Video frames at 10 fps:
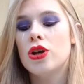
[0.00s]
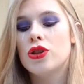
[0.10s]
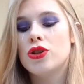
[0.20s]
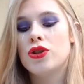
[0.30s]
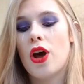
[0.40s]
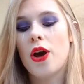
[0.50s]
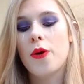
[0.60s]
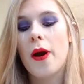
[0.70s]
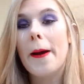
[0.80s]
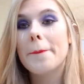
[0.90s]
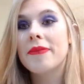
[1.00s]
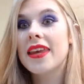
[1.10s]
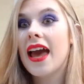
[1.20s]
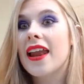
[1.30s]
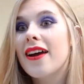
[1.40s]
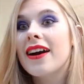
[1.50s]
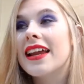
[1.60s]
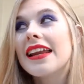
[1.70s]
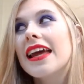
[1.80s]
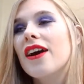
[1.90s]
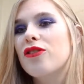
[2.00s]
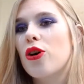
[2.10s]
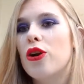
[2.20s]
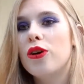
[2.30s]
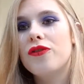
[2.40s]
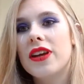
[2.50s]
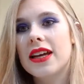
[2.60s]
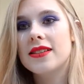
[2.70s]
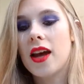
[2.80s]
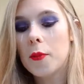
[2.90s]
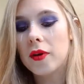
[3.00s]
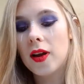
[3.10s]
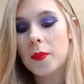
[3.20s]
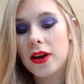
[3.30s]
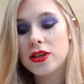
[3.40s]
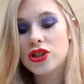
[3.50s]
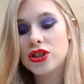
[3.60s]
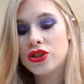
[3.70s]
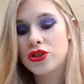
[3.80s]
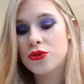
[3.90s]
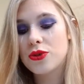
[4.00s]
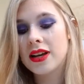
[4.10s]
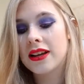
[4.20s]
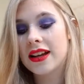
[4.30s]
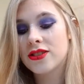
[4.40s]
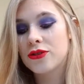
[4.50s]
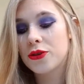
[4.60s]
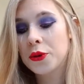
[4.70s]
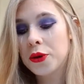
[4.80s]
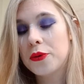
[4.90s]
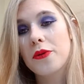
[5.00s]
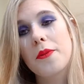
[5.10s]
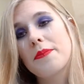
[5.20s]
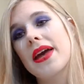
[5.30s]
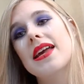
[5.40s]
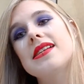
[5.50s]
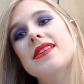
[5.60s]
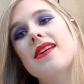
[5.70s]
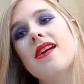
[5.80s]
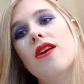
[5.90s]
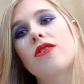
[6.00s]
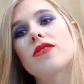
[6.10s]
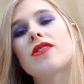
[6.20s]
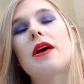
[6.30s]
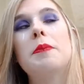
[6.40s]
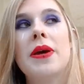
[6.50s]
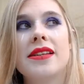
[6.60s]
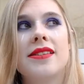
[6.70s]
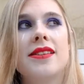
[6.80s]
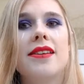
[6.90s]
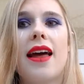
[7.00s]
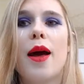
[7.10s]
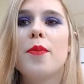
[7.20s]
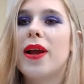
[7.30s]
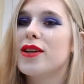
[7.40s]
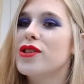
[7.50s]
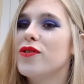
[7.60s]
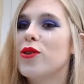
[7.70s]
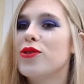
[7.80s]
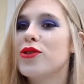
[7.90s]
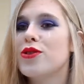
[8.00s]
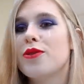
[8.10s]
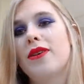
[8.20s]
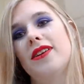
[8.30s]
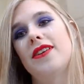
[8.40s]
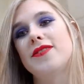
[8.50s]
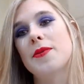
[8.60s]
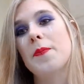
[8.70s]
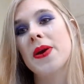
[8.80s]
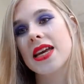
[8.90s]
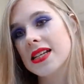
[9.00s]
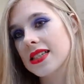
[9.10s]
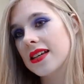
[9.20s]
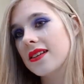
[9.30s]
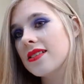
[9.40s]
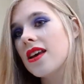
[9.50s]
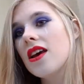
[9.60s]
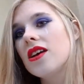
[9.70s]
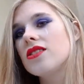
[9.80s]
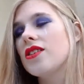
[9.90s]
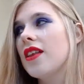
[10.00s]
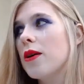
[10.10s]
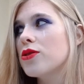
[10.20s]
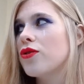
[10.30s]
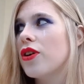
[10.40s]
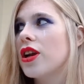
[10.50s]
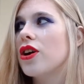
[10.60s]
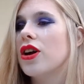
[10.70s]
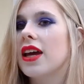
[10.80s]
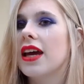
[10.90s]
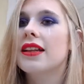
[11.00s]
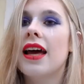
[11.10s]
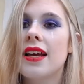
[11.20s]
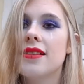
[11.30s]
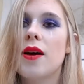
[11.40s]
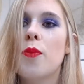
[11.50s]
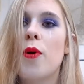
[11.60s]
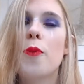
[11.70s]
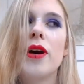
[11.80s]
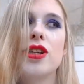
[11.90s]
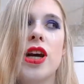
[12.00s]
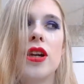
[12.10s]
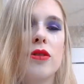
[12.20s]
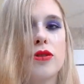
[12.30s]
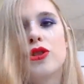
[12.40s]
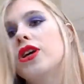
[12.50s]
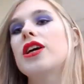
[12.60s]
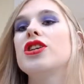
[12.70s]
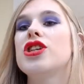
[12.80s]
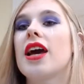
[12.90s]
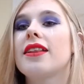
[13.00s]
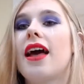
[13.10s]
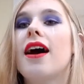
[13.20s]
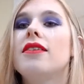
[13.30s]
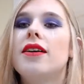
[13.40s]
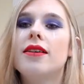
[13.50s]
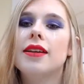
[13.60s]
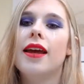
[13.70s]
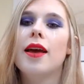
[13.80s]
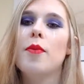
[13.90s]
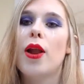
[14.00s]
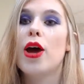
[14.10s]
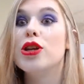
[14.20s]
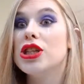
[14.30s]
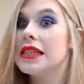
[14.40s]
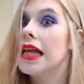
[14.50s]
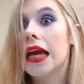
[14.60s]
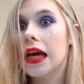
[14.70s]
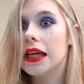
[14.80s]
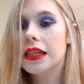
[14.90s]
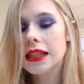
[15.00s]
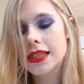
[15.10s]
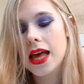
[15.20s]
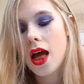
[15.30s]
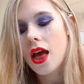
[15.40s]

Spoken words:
So yeah, luckily I've got a lot of gigs coming up. I just saw Collateral, who were amazing, alongside Piston and Black Tree Vultures, who I loved to pieces. So that was a really good gig. That is up on my channel, so you can check that out. I'll link it below just in case.